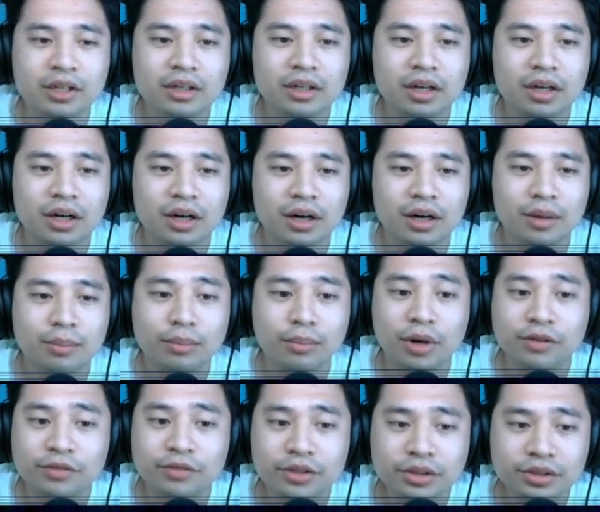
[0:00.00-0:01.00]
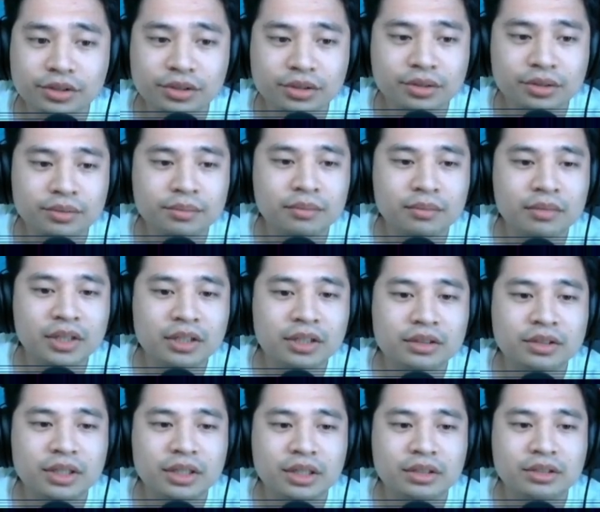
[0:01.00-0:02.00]
buffers,
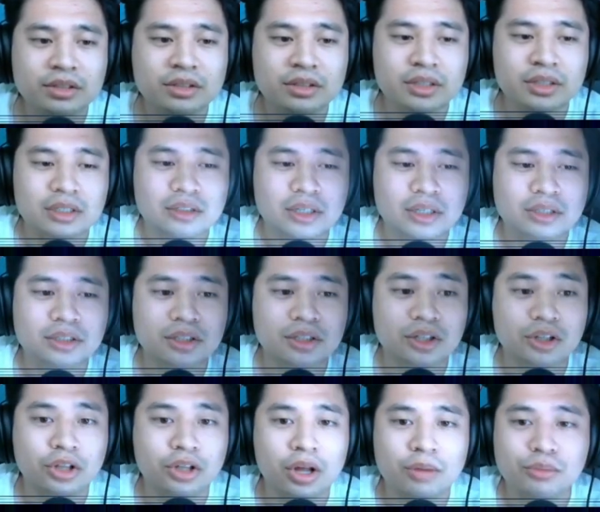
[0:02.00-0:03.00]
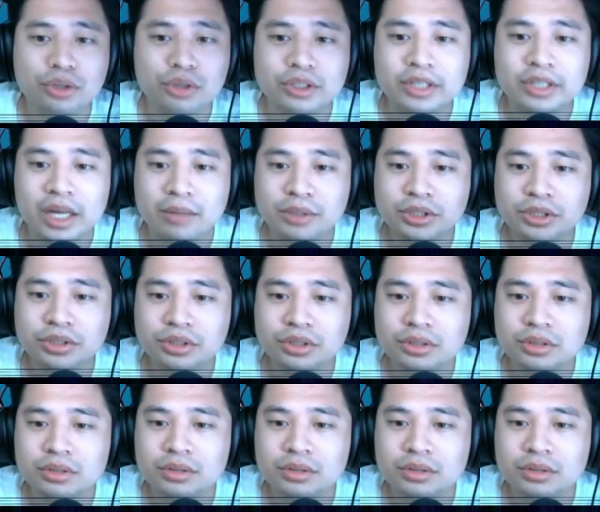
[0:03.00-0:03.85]
since they deal a lot more damage.